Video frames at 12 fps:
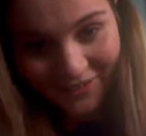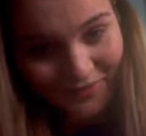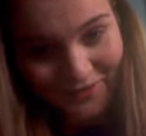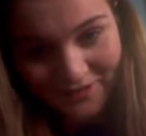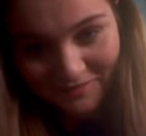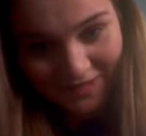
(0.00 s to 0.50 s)
I
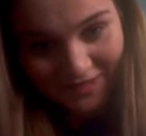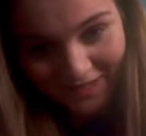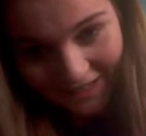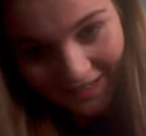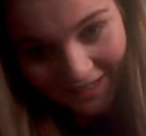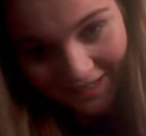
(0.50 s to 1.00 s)
wouldn't
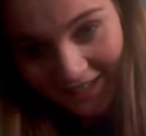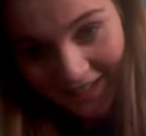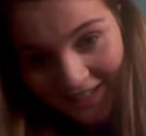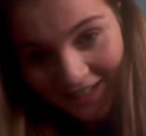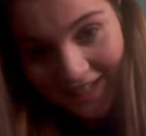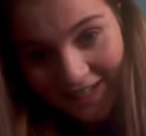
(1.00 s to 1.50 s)
be. Yeah.
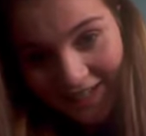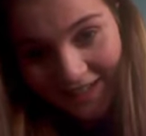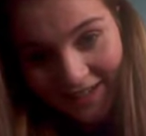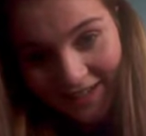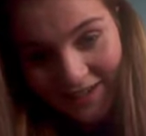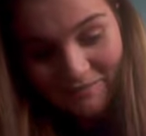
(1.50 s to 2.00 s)

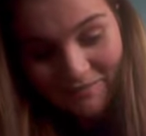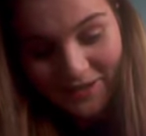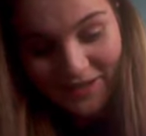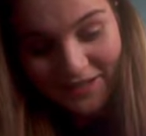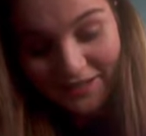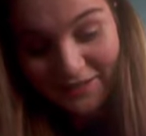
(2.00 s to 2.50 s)

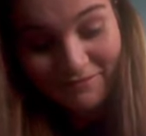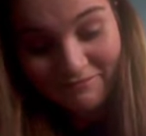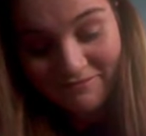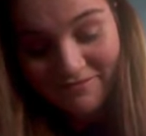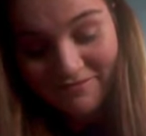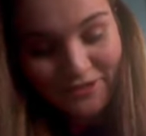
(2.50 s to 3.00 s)
But
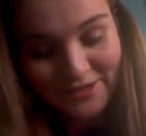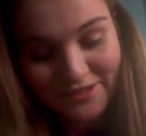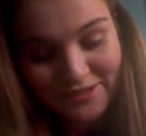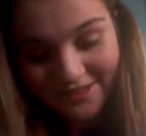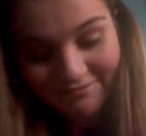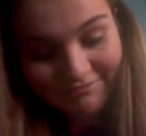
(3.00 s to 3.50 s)
um, it
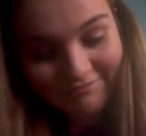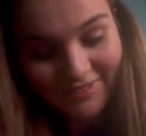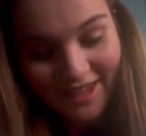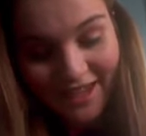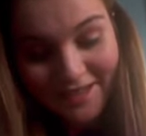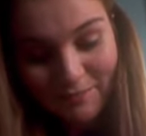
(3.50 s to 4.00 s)
wasn't
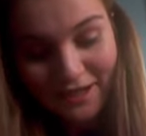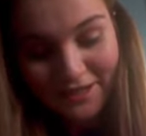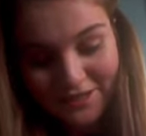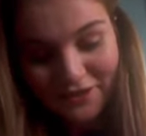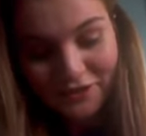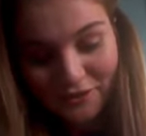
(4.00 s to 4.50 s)
as
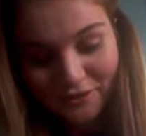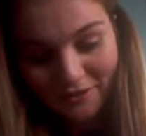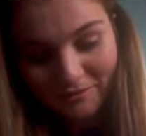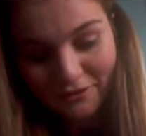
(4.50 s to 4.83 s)
bad as I thought it'd